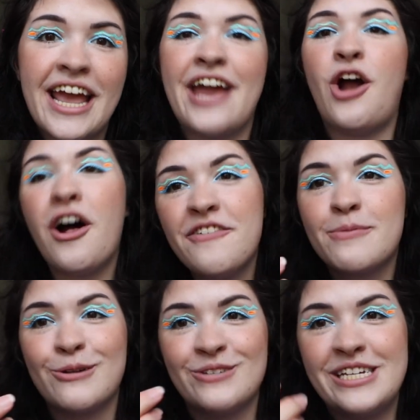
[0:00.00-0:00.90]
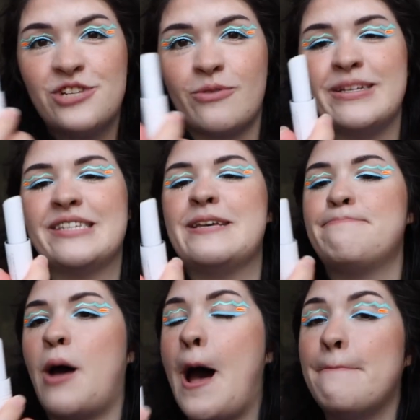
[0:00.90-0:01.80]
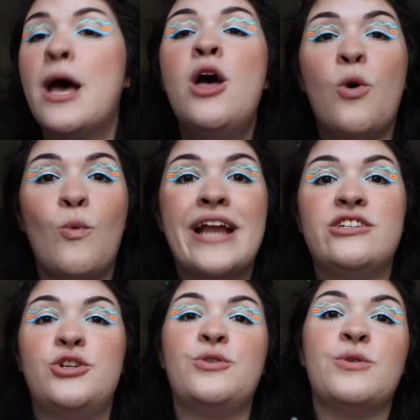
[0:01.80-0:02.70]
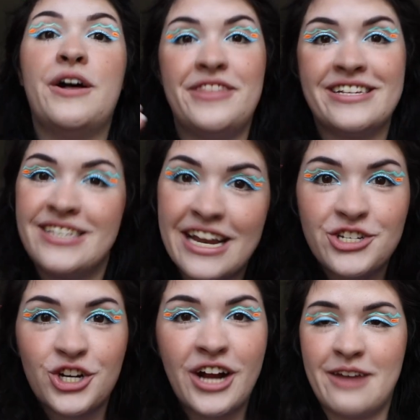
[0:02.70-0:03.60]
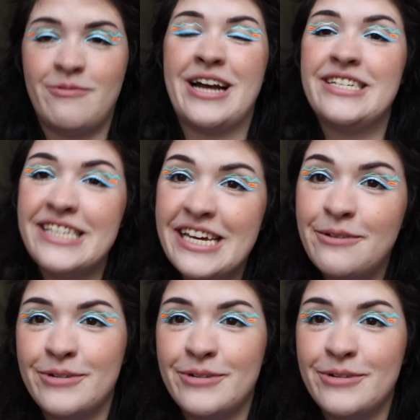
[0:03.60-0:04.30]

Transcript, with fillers: and all of the proceeds from this lip balm went to the Center Y C,